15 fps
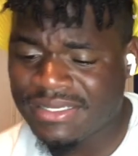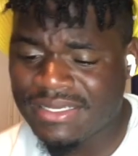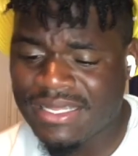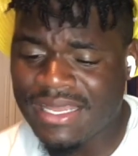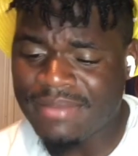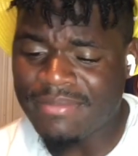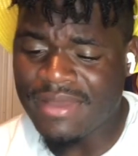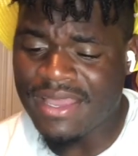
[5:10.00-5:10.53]

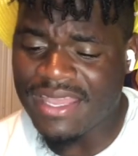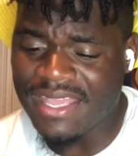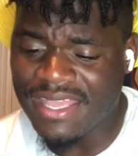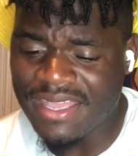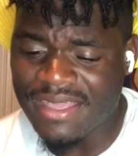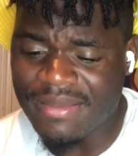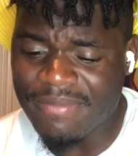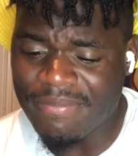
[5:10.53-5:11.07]
got my
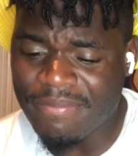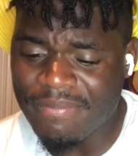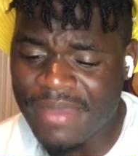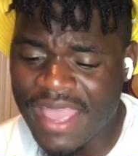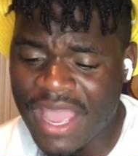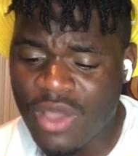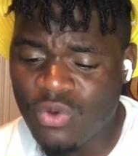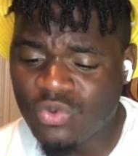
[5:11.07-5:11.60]
head
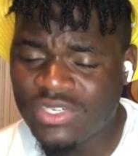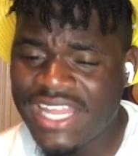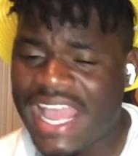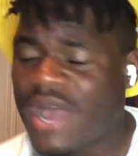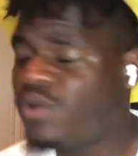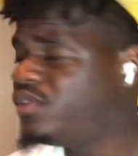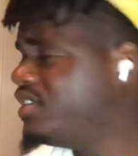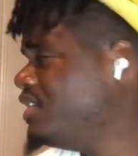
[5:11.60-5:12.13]
pound
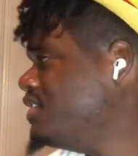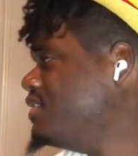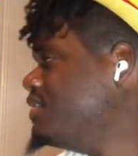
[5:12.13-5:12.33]
down.